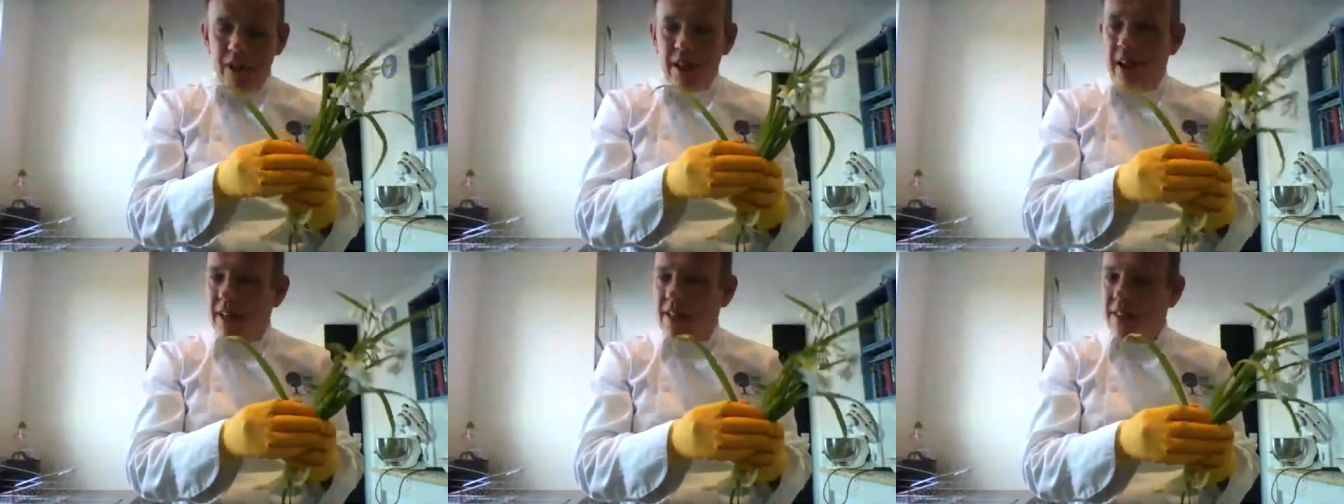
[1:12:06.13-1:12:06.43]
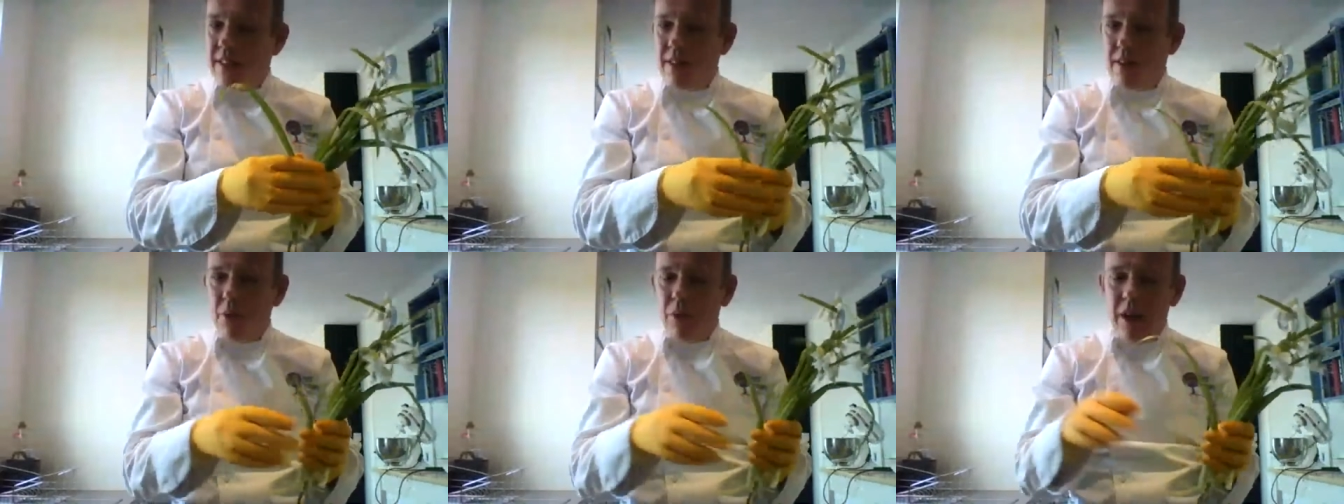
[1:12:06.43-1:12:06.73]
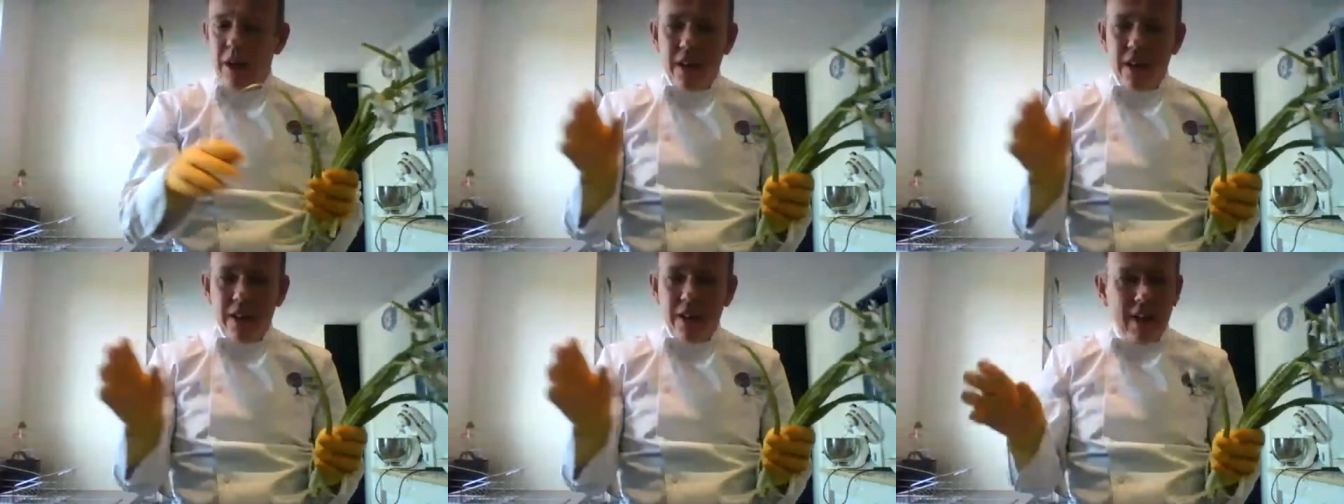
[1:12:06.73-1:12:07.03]
the
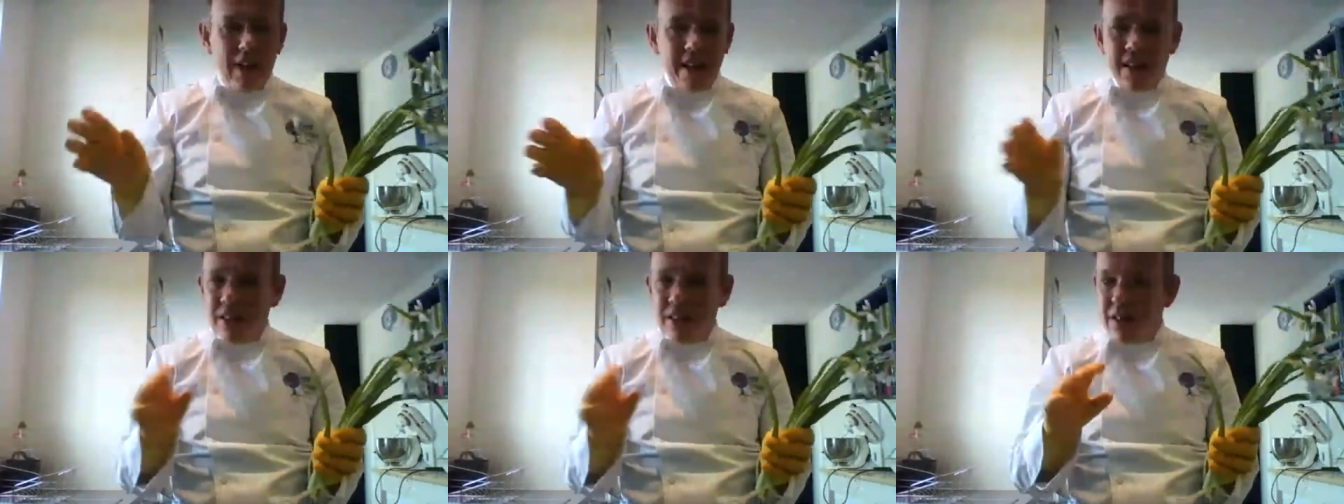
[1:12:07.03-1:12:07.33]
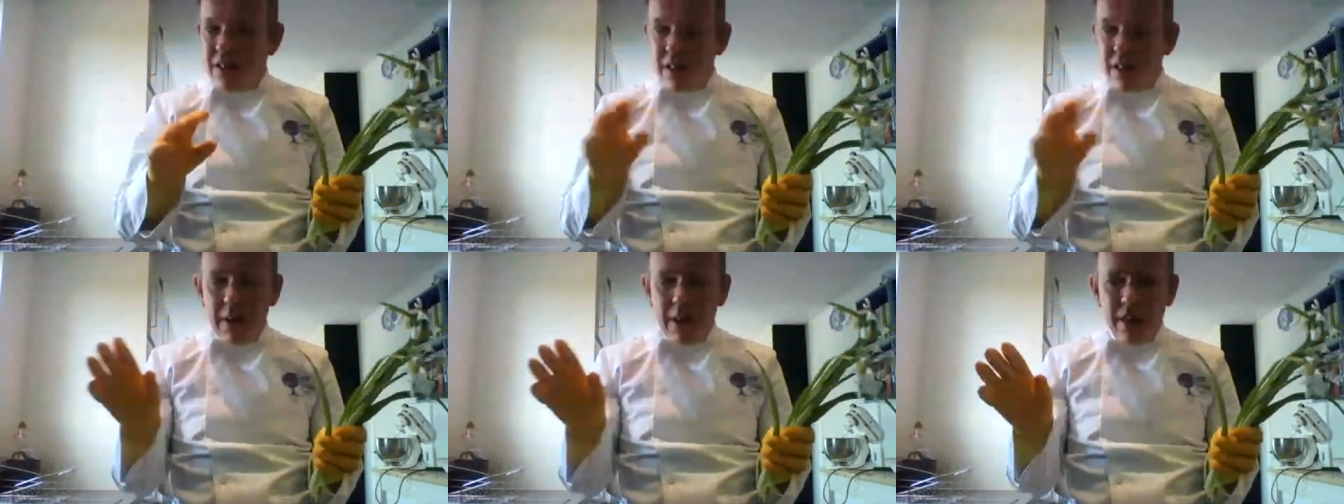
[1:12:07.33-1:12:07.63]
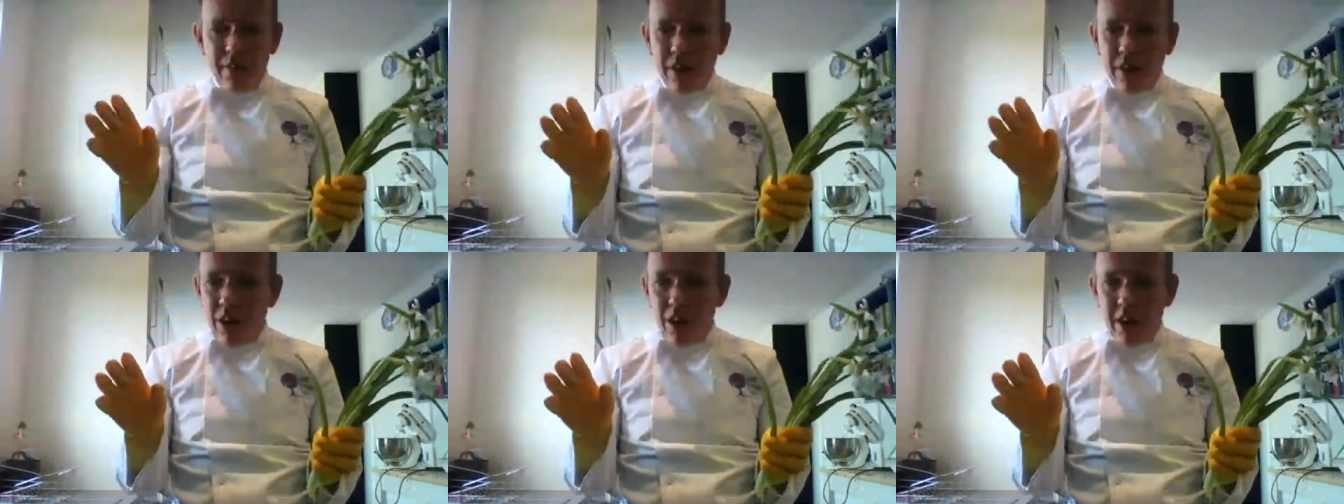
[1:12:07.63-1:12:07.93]
lily of the valley doesn't smell
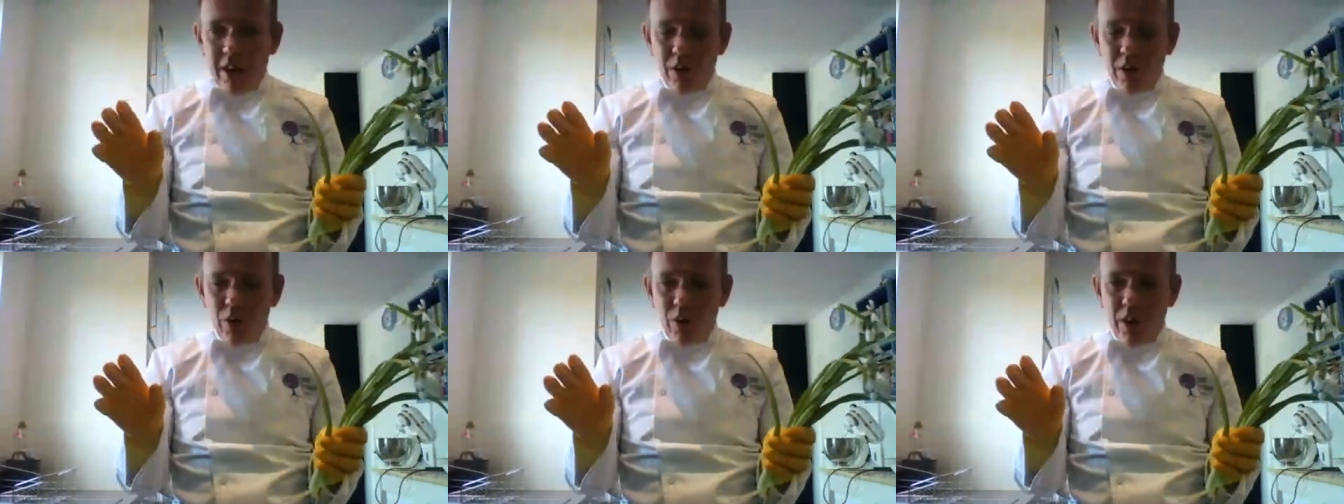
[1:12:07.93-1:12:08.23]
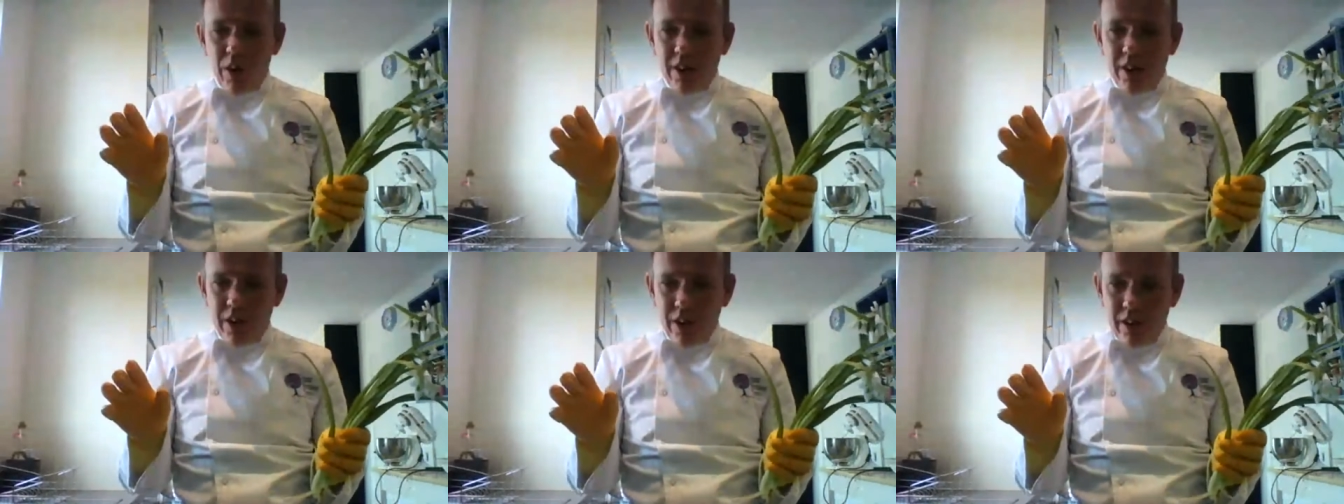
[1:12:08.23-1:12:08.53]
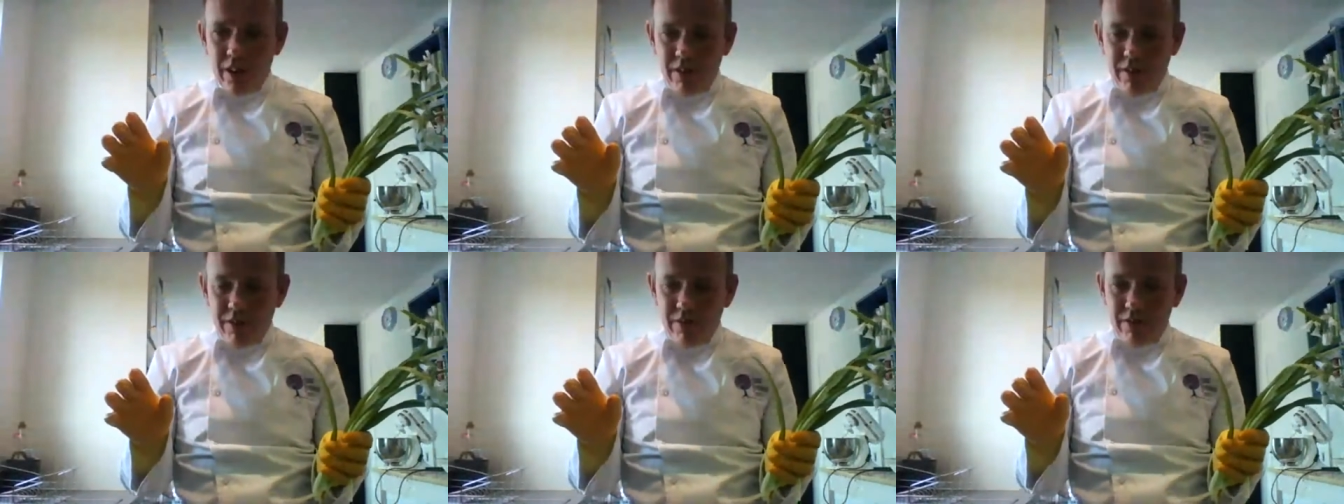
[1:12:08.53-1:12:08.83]
of garlic or
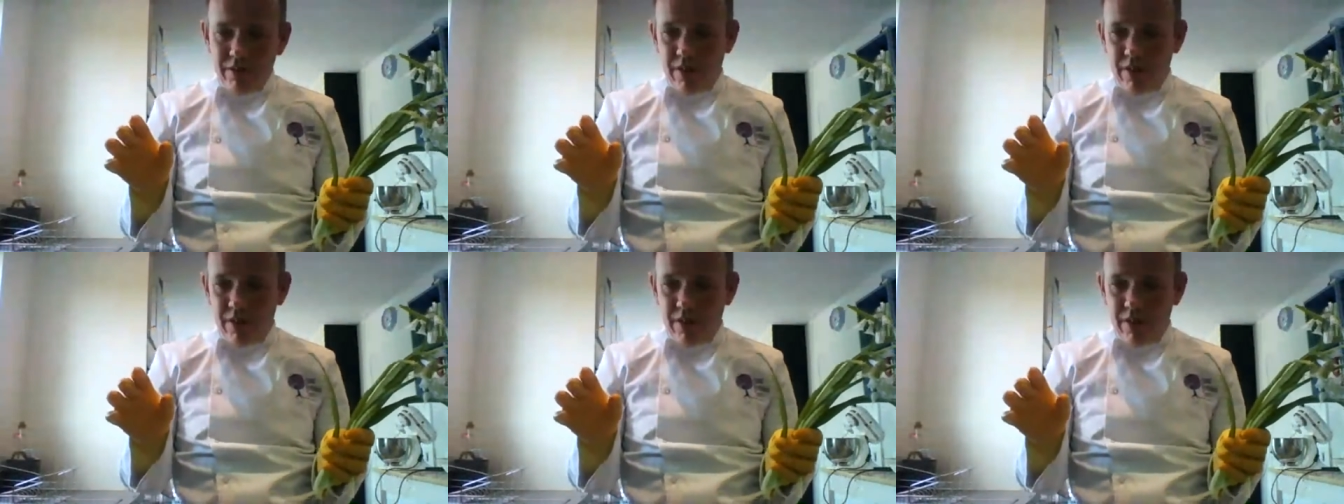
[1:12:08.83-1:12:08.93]
onion,